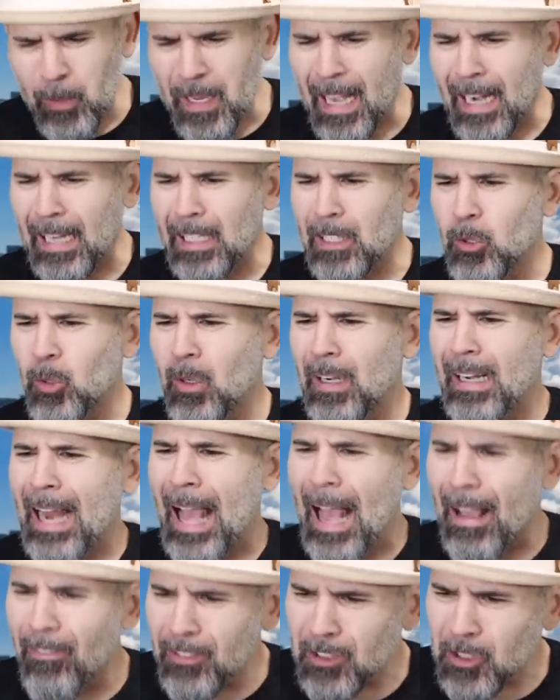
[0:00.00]
we got a little
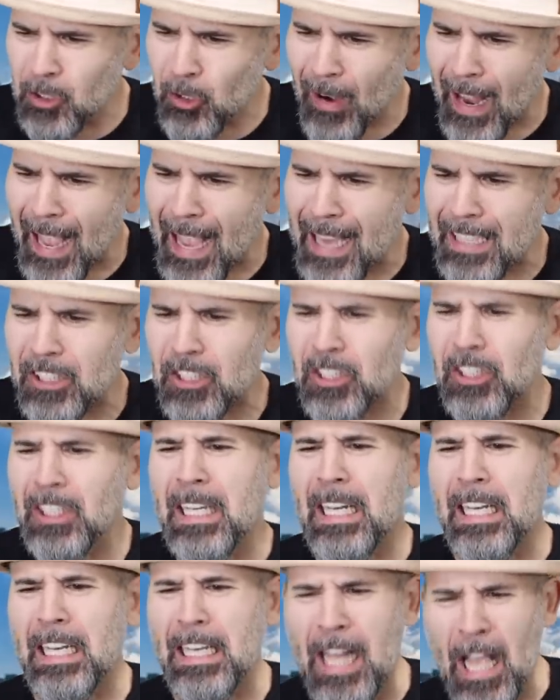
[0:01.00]
lavender
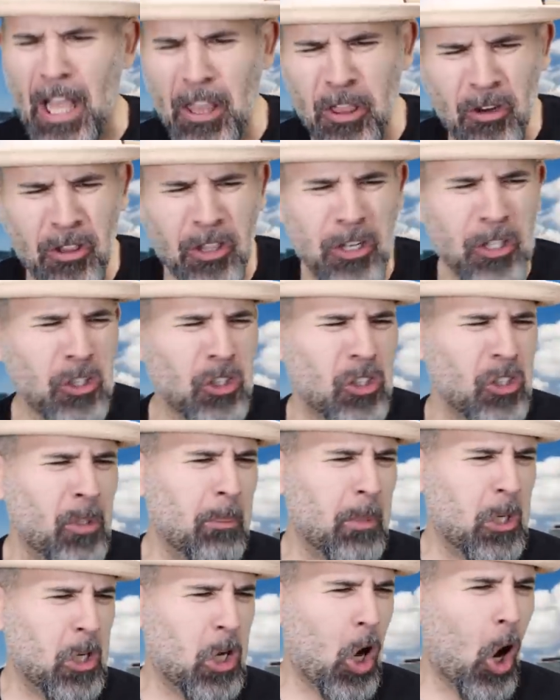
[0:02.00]
action, leather. There's
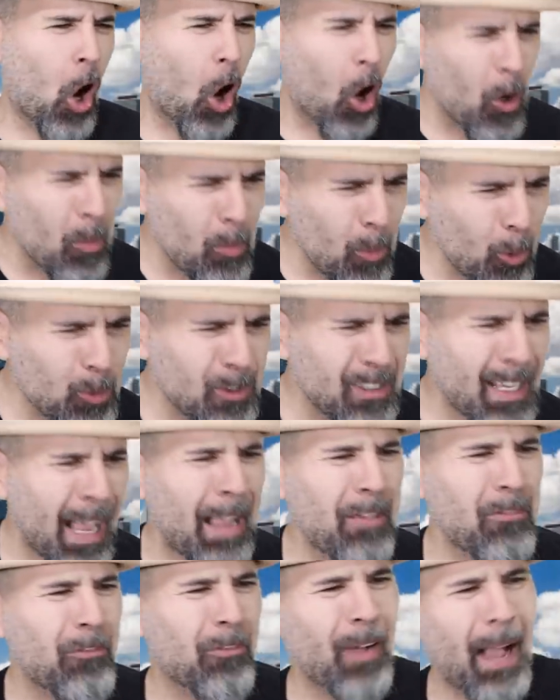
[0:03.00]
some caramel
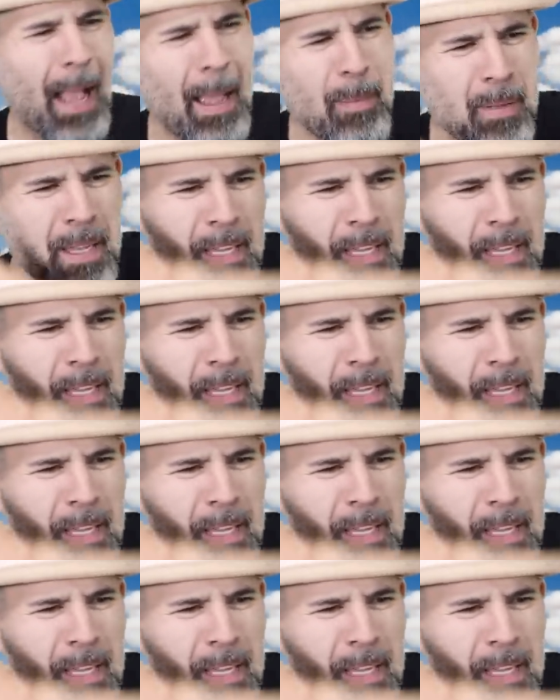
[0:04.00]
type vibe